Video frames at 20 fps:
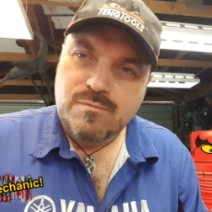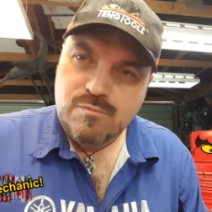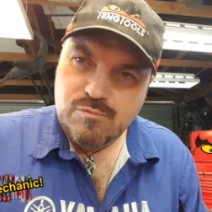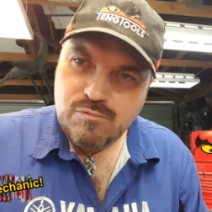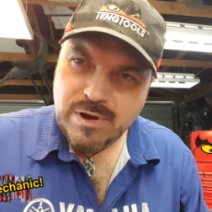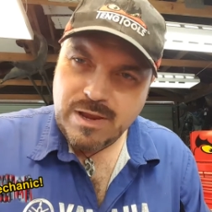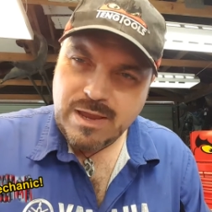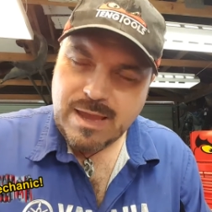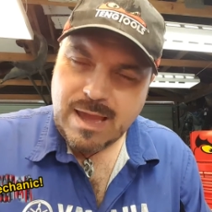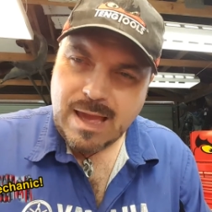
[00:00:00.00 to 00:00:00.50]

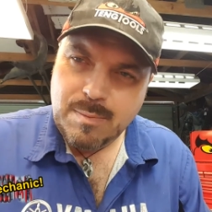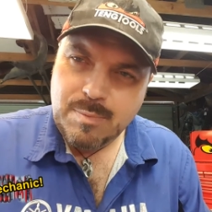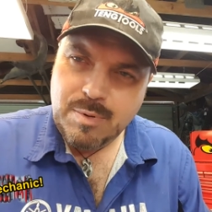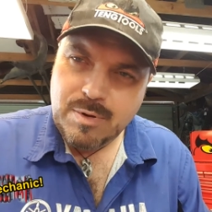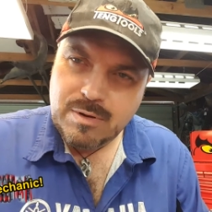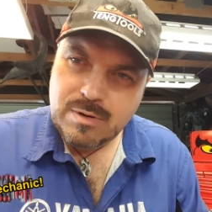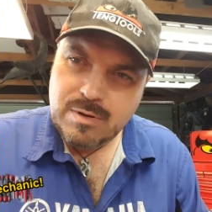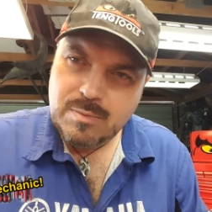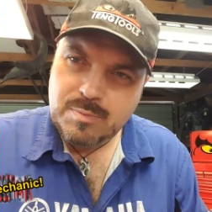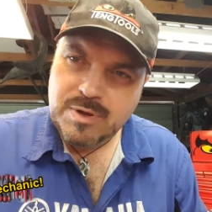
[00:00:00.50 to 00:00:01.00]
ring
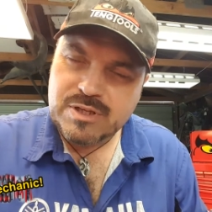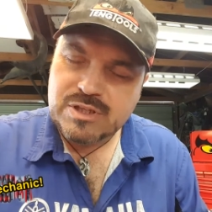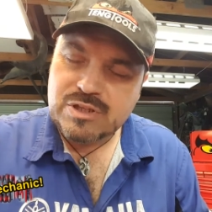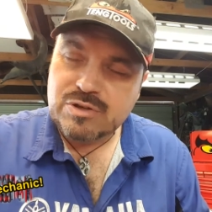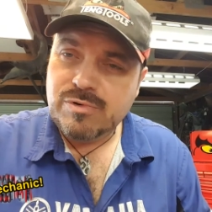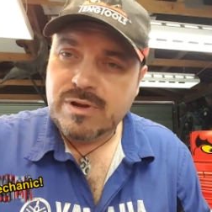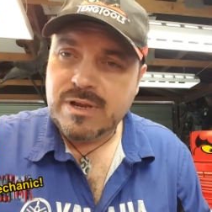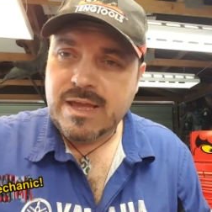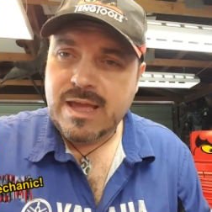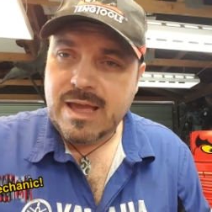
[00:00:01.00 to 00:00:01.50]
gap,
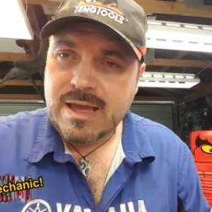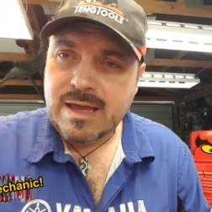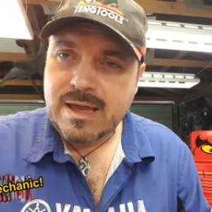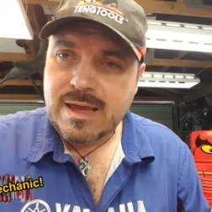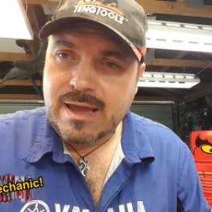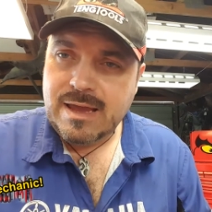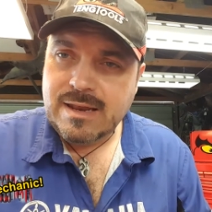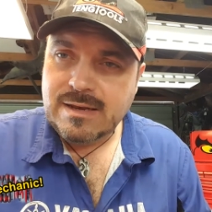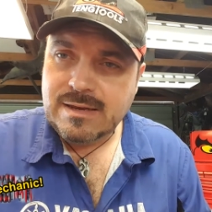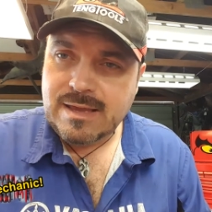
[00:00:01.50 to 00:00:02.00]
piston ring
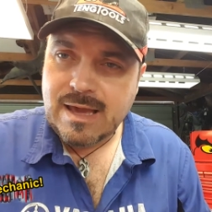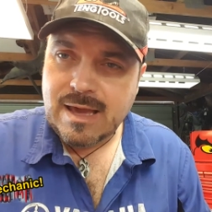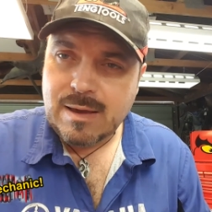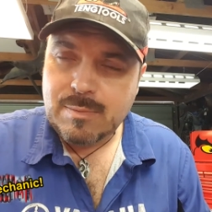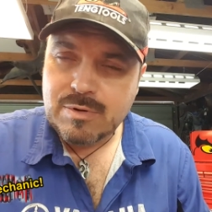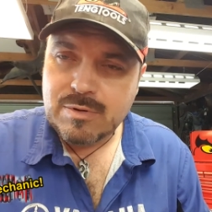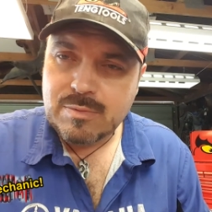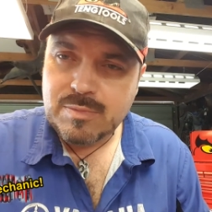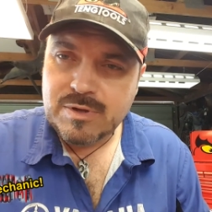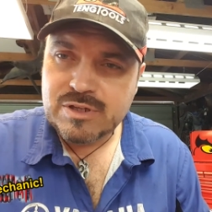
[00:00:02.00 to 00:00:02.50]
end
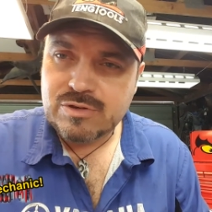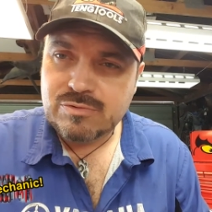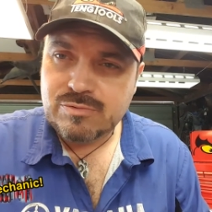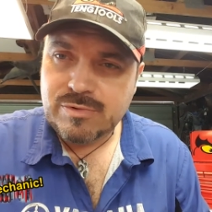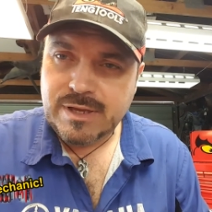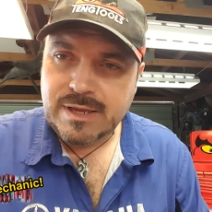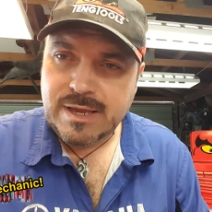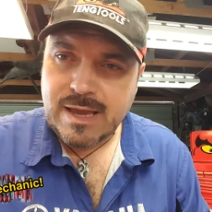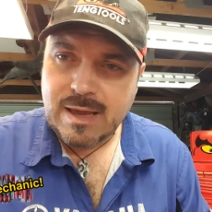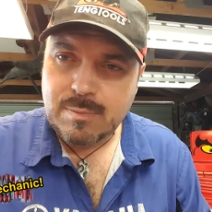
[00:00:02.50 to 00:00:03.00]
gap, piston
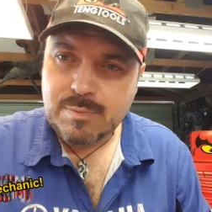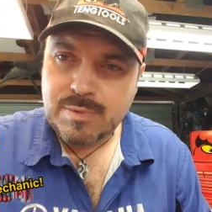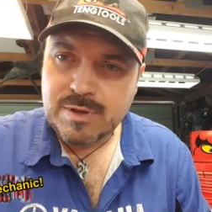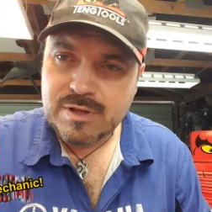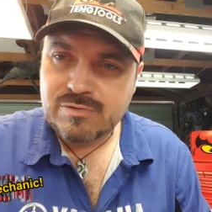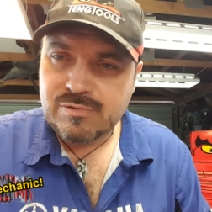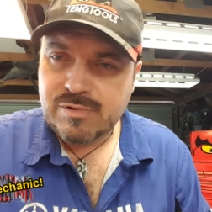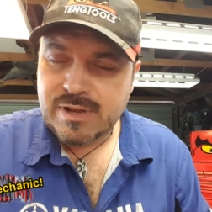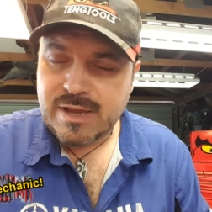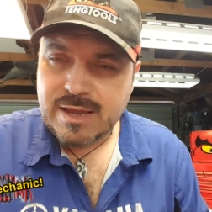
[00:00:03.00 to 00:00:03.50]
ring gap,
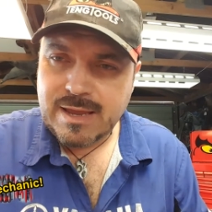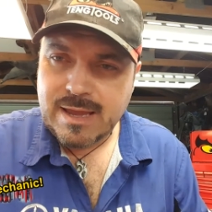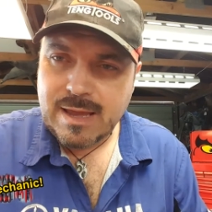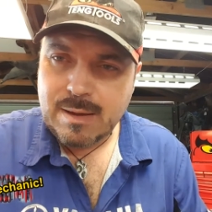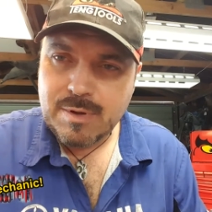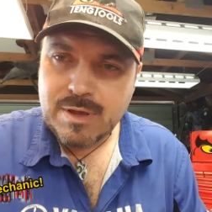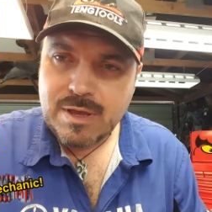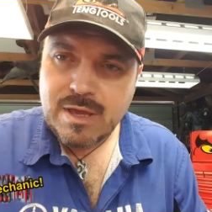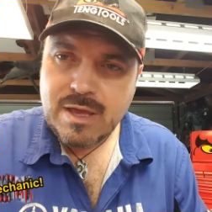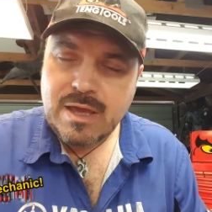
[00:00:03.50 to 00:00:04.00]
piston ring end
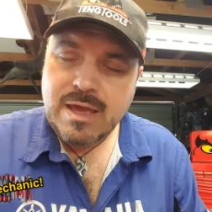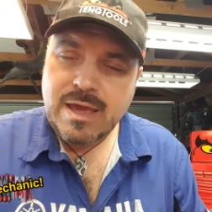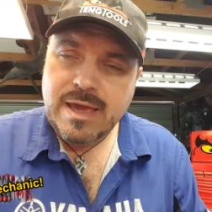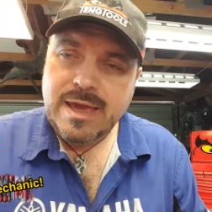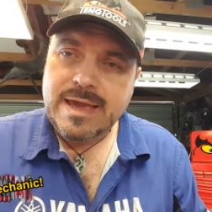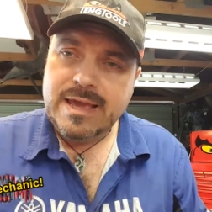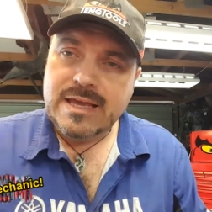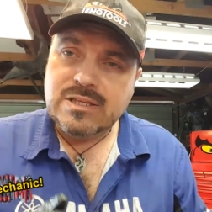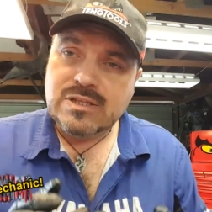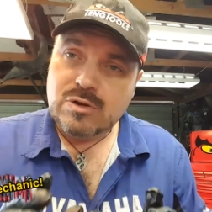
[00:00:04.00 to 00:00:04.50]
gap
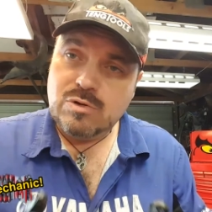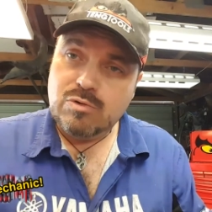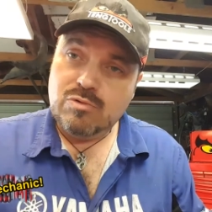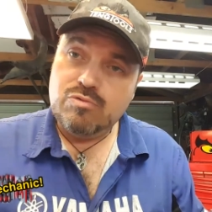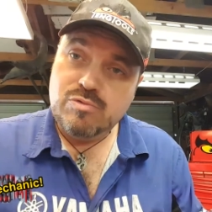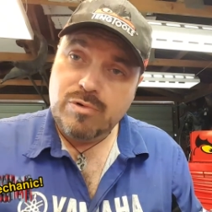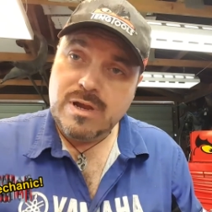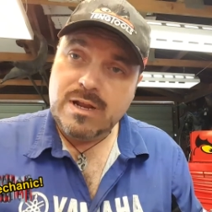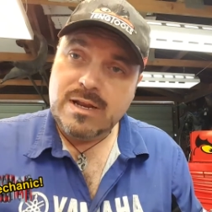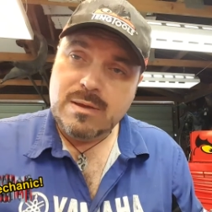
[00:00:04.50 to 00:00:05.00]
is
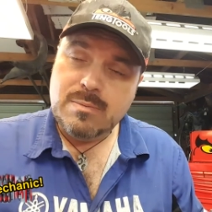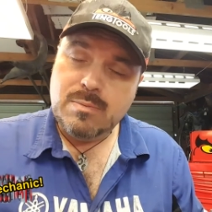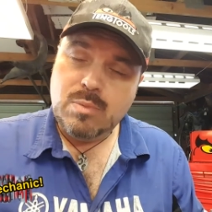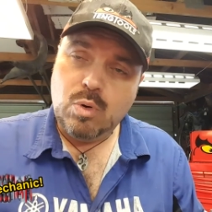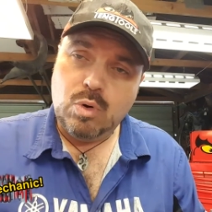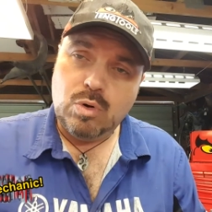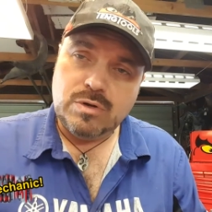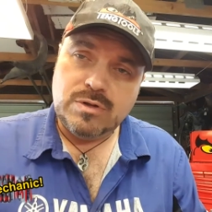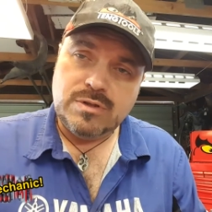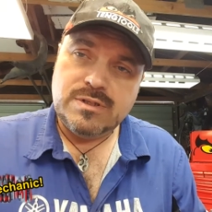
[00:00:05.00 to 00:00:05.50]
really
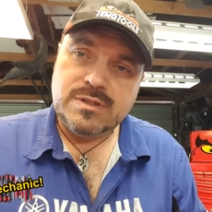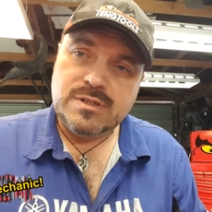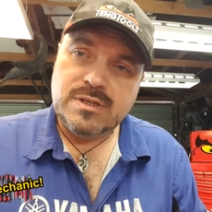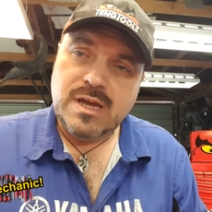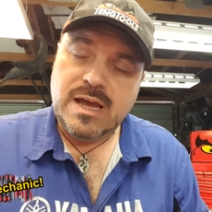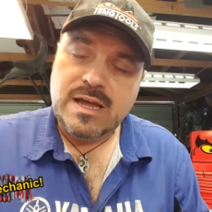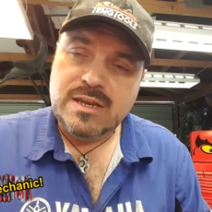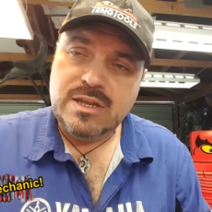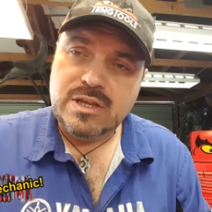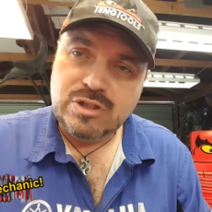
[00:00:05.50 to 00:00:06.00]
important
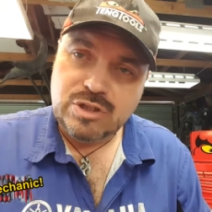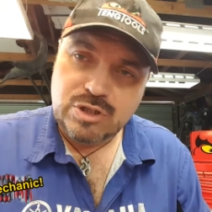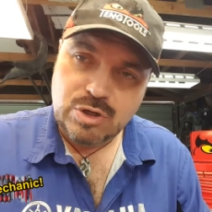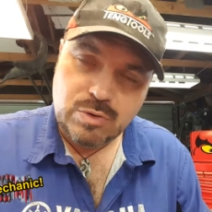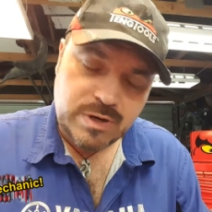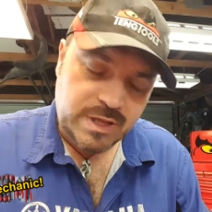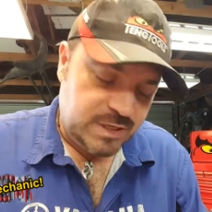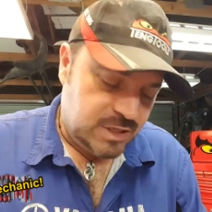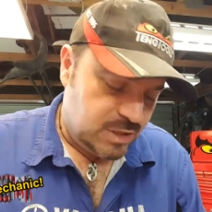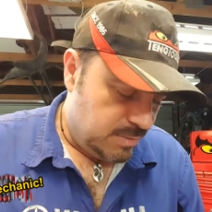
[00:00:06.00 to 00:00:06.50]
and you
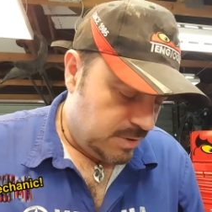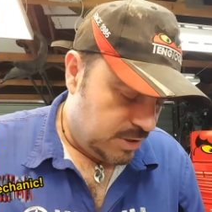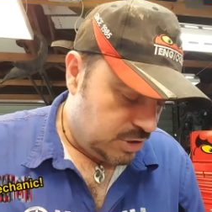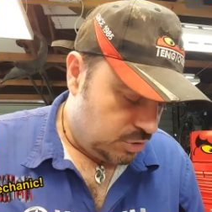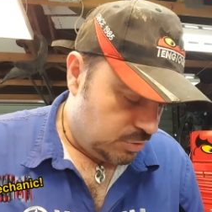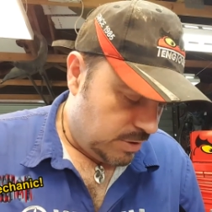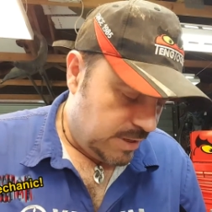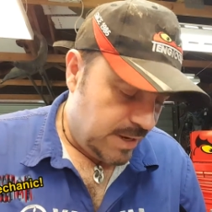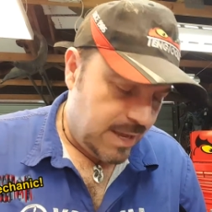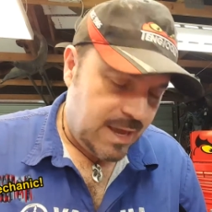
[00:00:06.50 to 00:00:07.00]
do need to
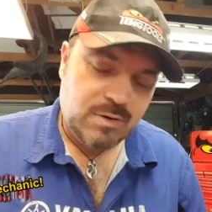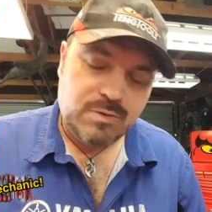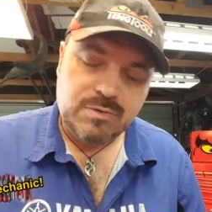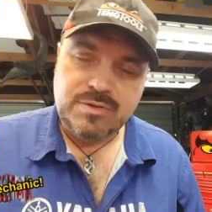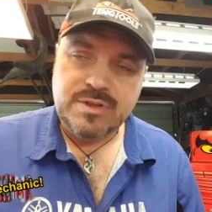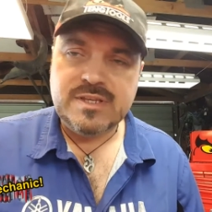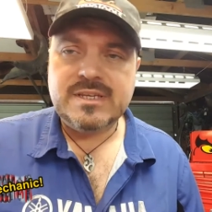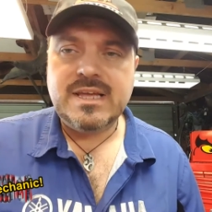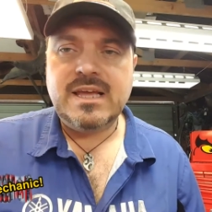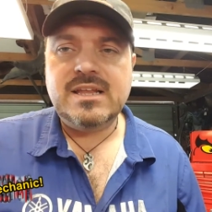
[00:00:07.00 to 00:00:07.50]
measure it. Now
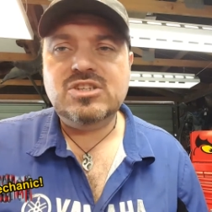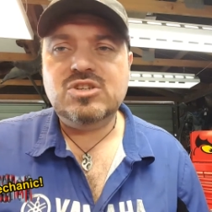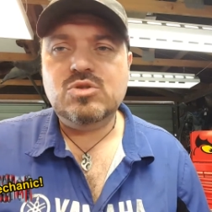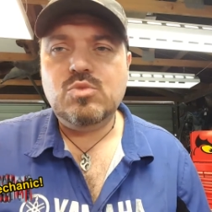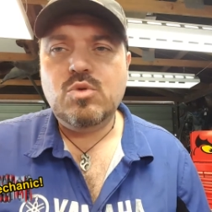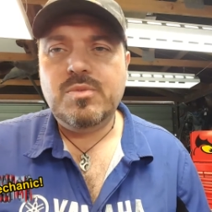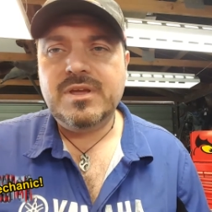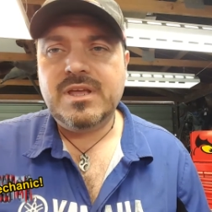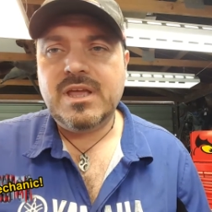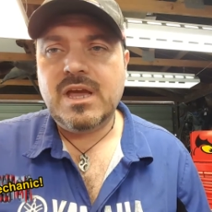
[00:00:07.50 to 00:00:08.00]
this engine
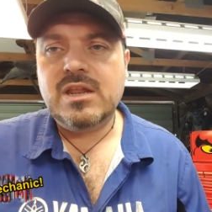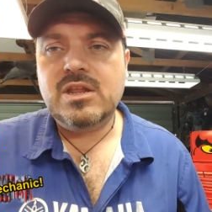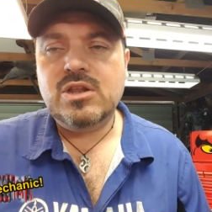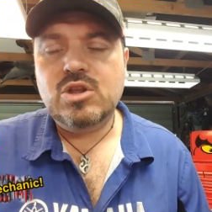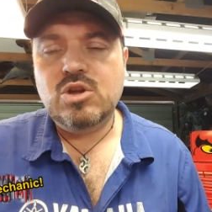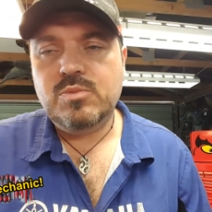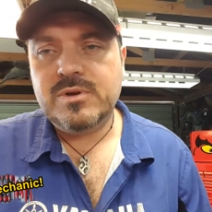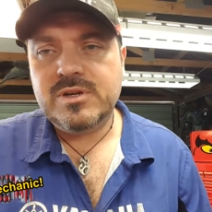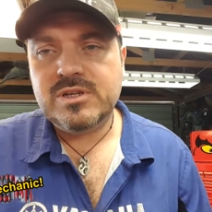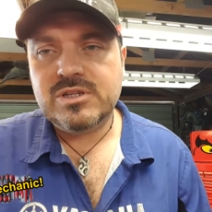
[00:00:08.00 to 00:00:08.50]
will be getting
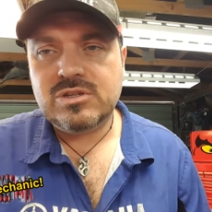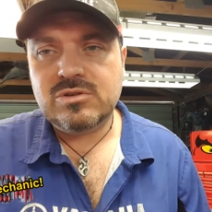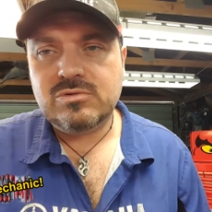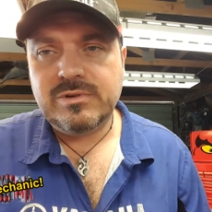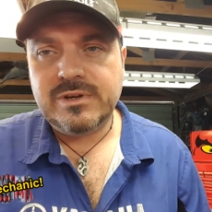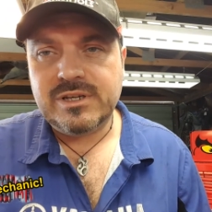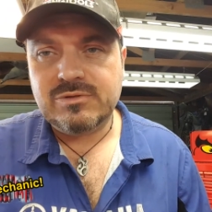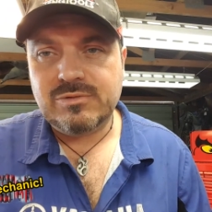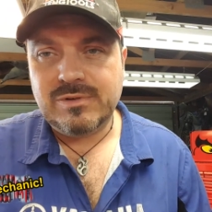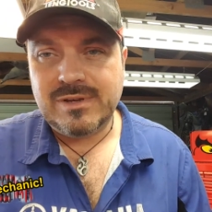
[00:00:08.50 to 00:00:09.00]
new piston rings